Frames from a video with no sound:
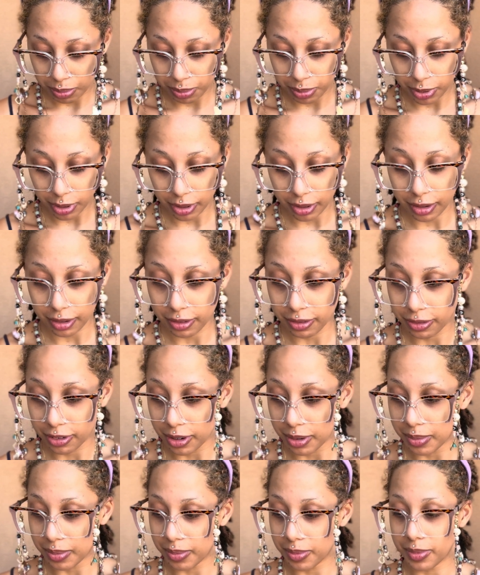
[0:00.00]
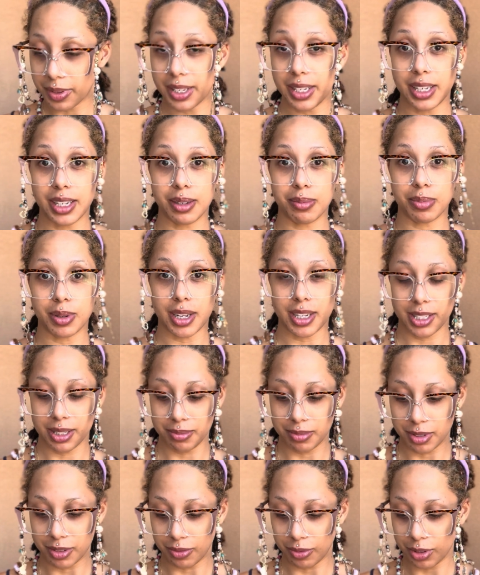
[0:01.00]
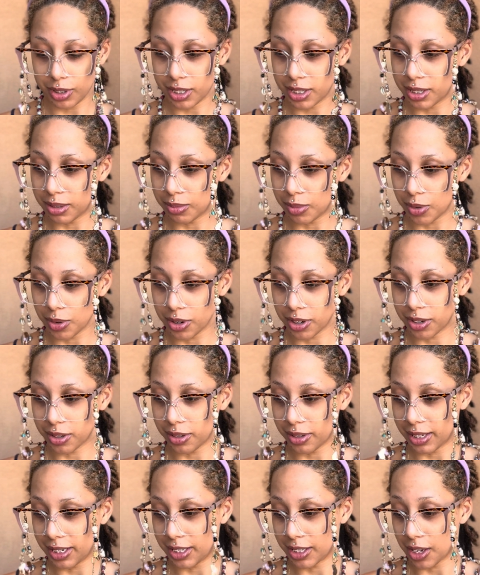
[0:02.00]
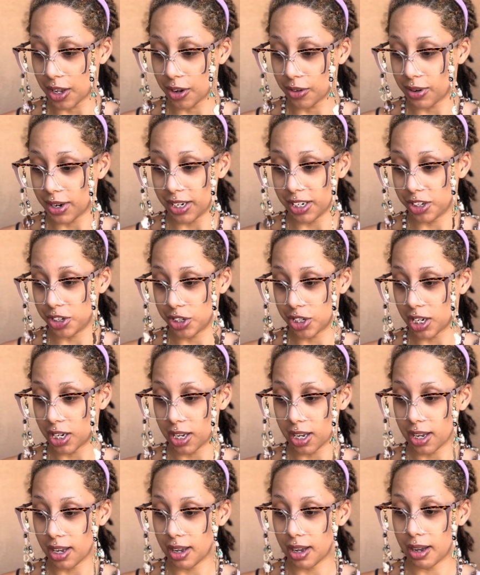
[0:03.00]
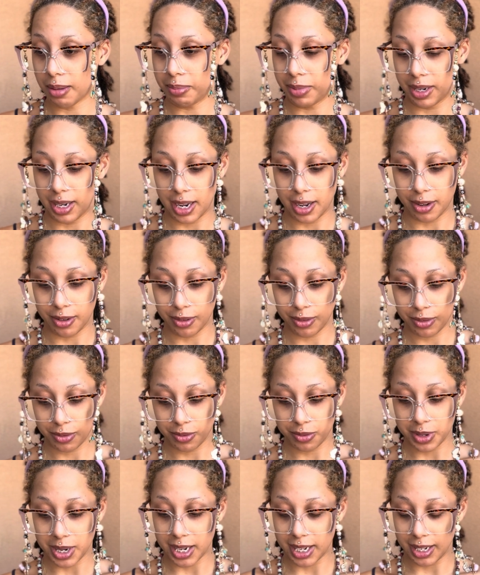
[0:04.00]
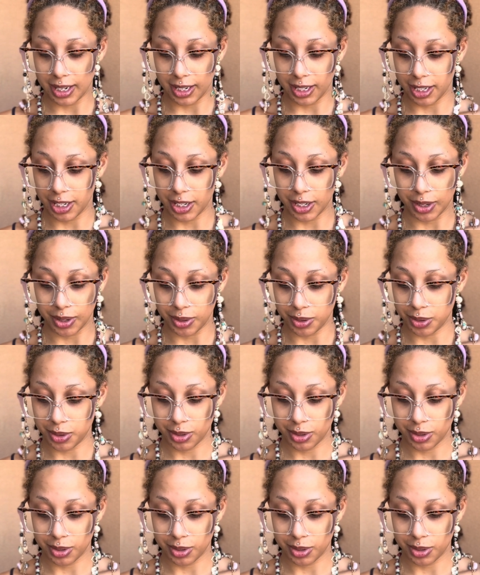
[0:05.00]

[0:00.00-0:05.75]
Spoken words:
pull from the Blossoms of Wisdom Oracle that is already just hopping out, ready to go.